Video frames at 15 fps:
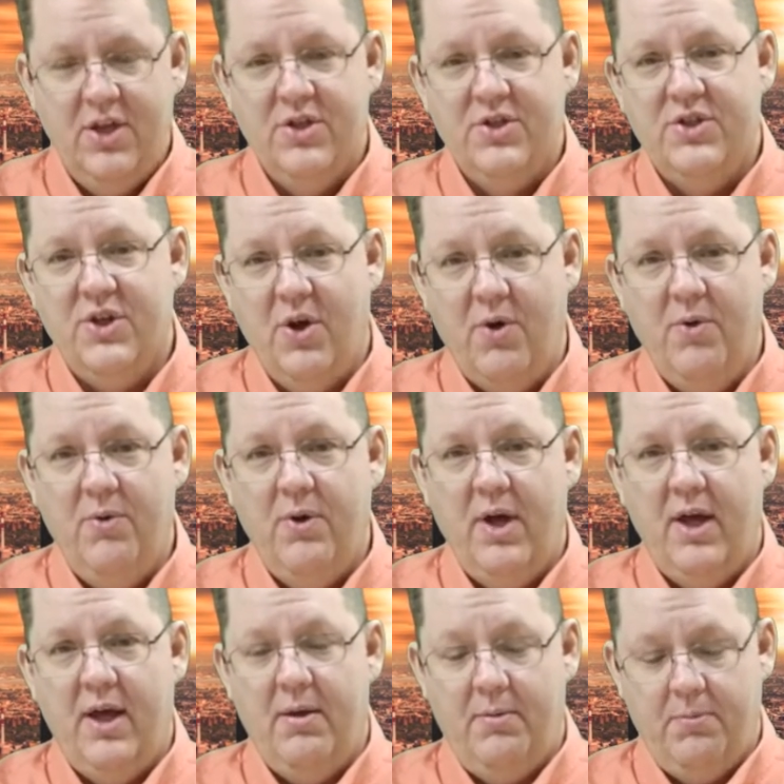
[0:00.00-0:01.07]

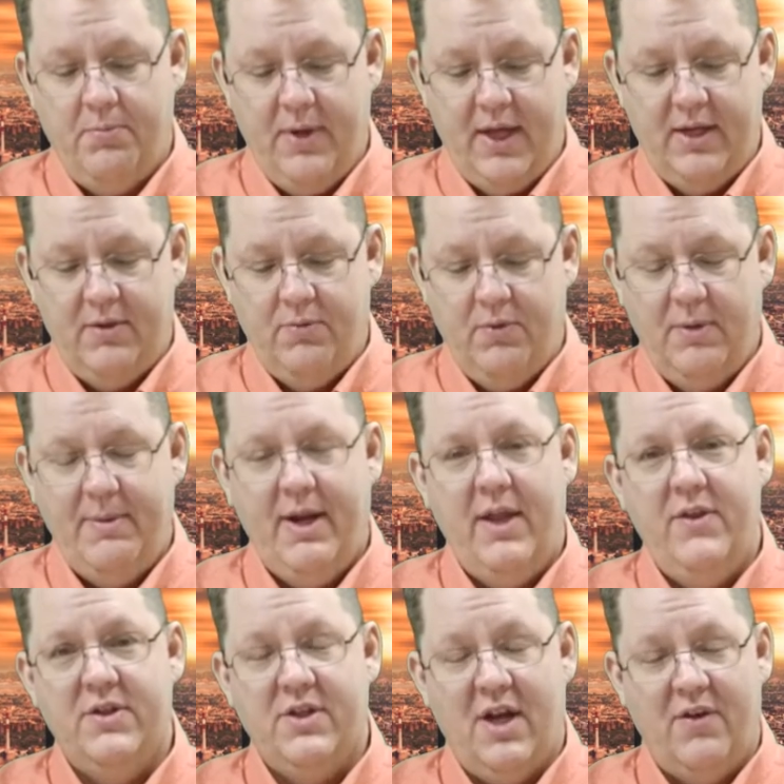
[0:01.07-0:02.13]
So, but what about
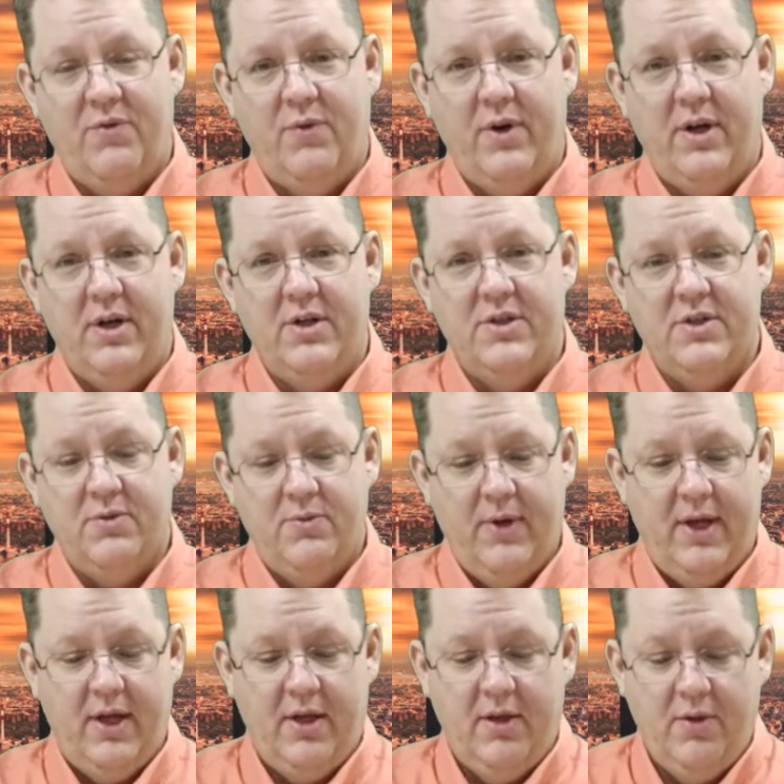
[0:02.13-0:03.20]
other softwares?
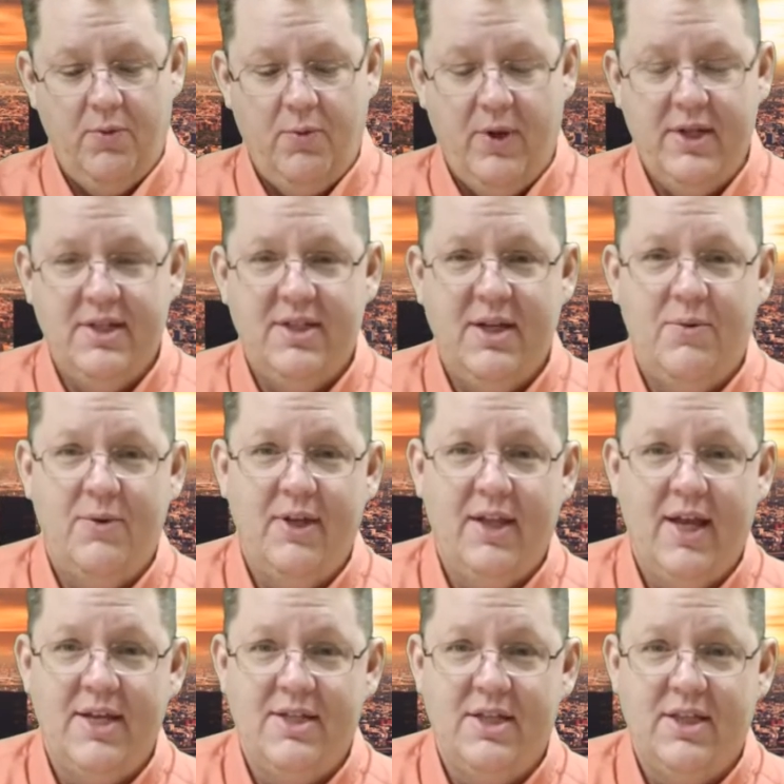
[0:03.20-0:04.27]
Well, once they
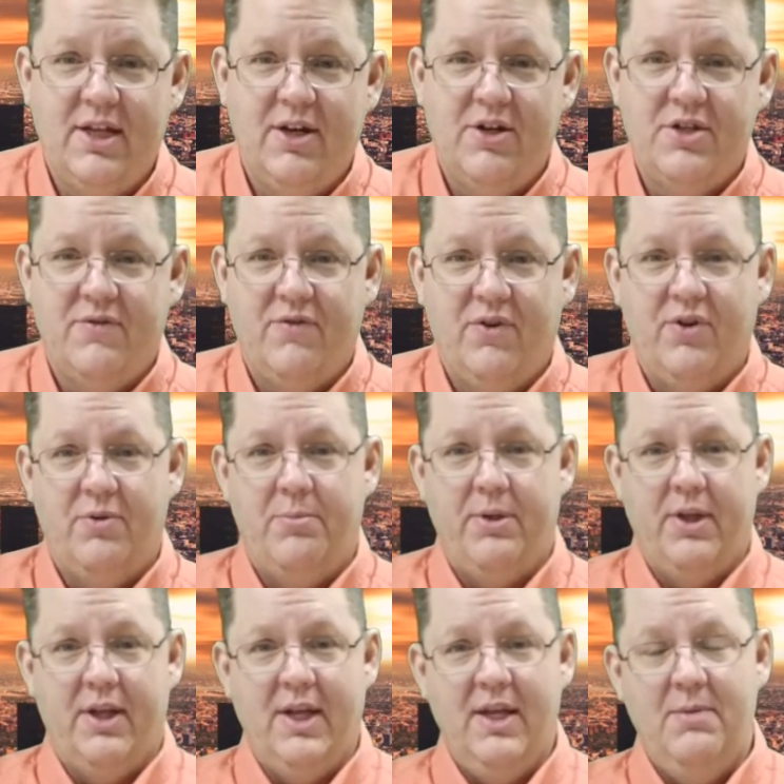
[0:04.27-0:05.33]
realize that there is a
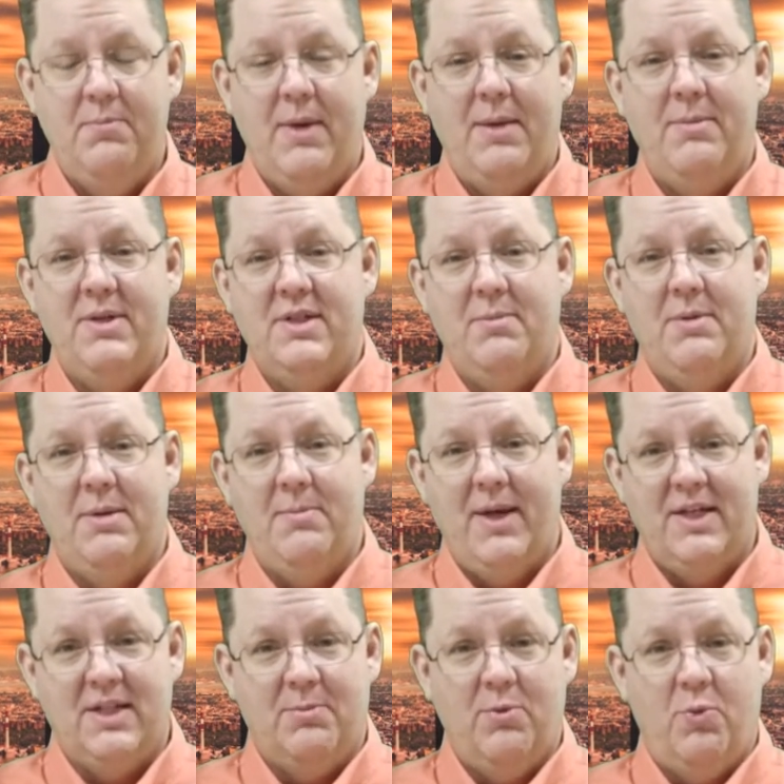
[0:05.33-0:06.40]
vulnerability, maybe somebody
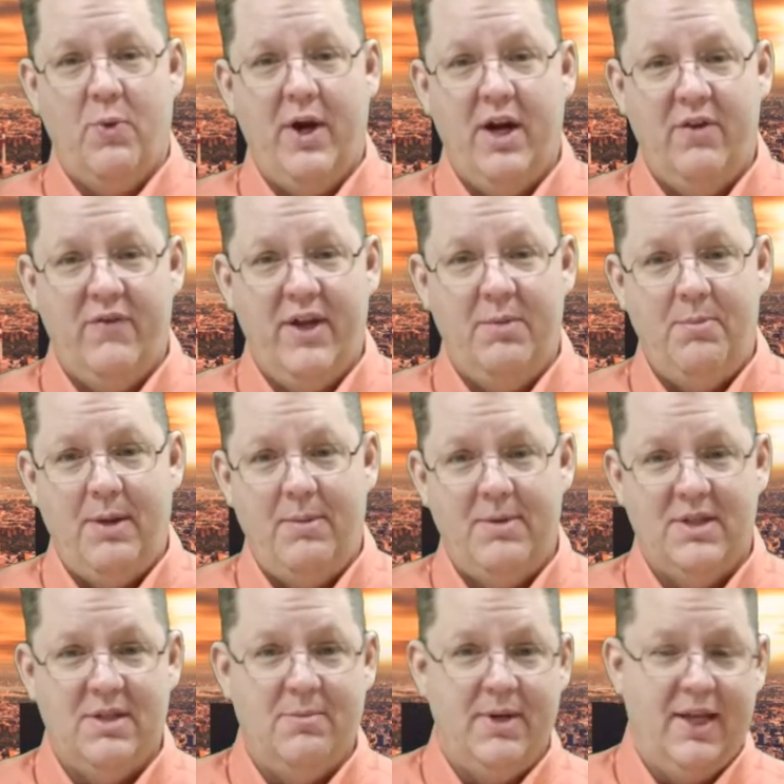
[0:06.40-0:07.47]
makes them aware of it, maybe
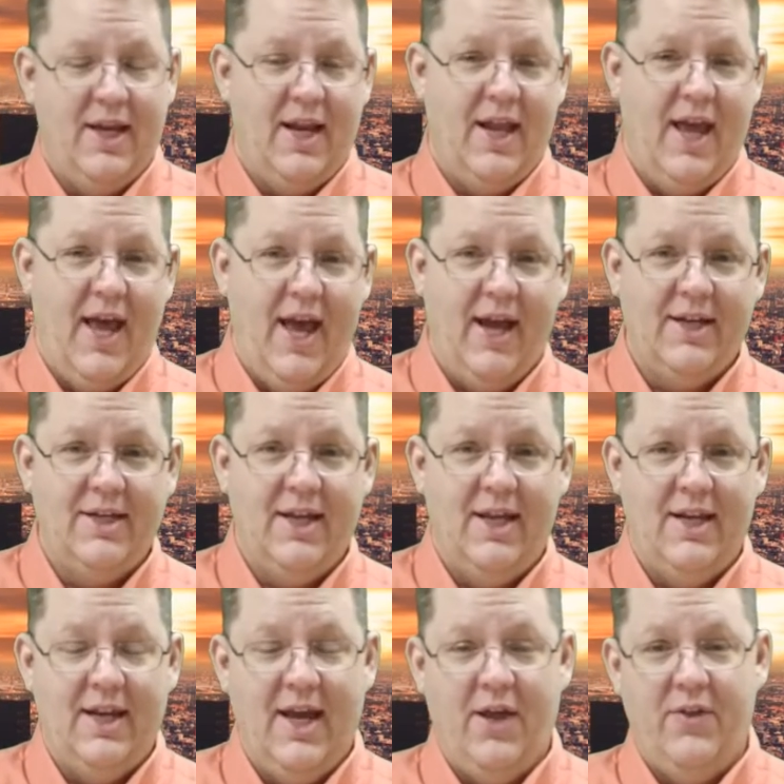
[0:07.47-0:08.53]
somebody got hacked
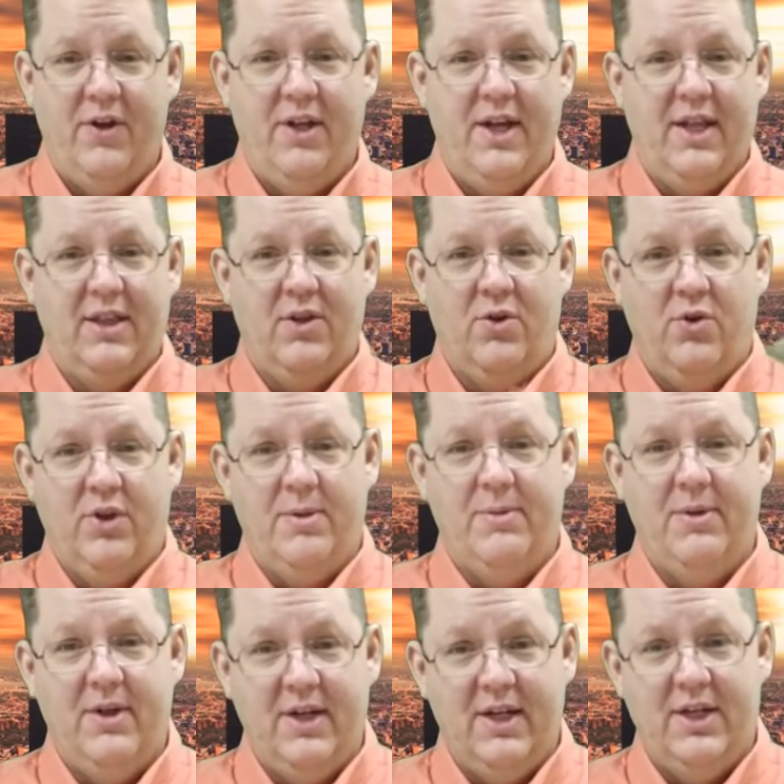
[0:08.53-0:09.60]
and now they're letting the whole
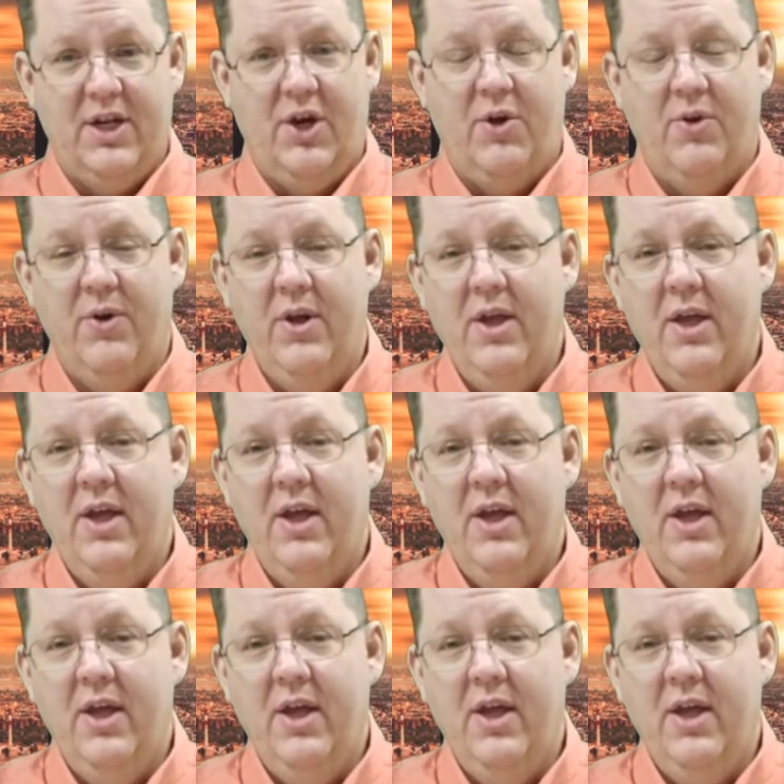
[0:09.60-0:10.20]
community know,